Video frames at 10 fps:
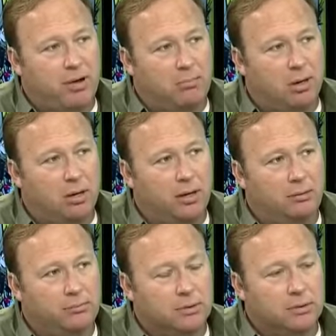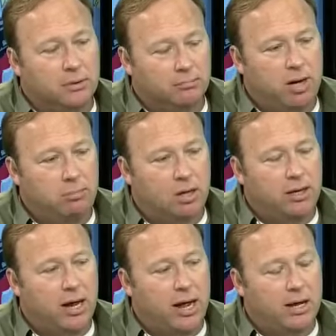publicly
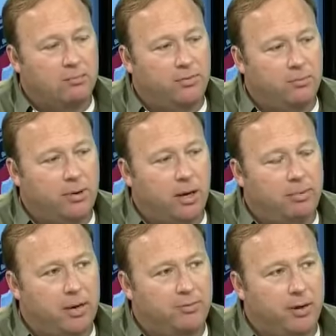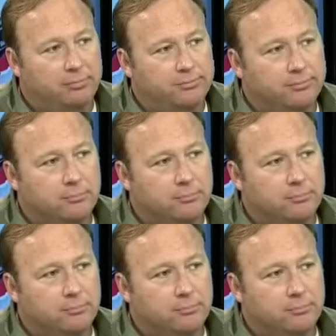hang him for being a patriot.